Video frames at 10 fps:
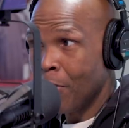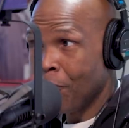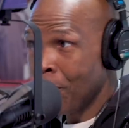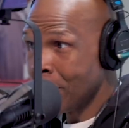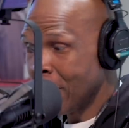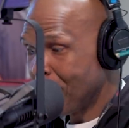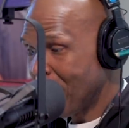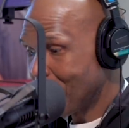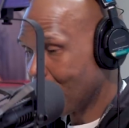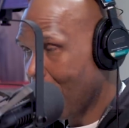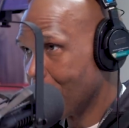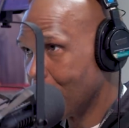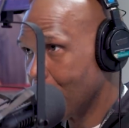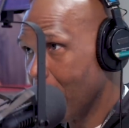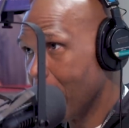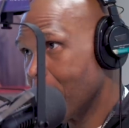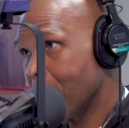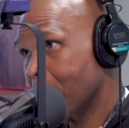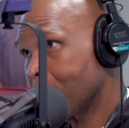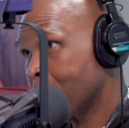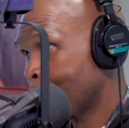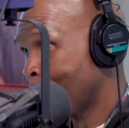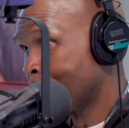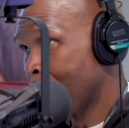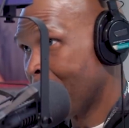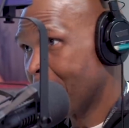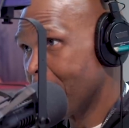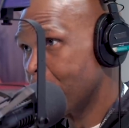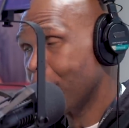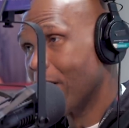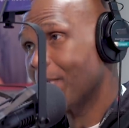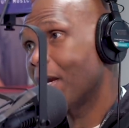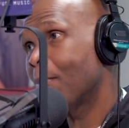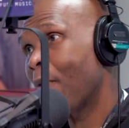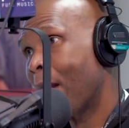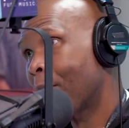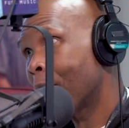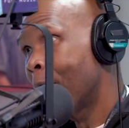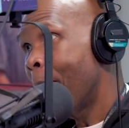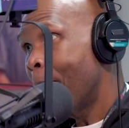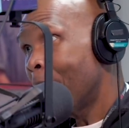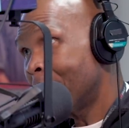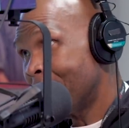The mm-hmm. first thing people try to do is, especially back then, you try to become a rapper. Mm-hmm.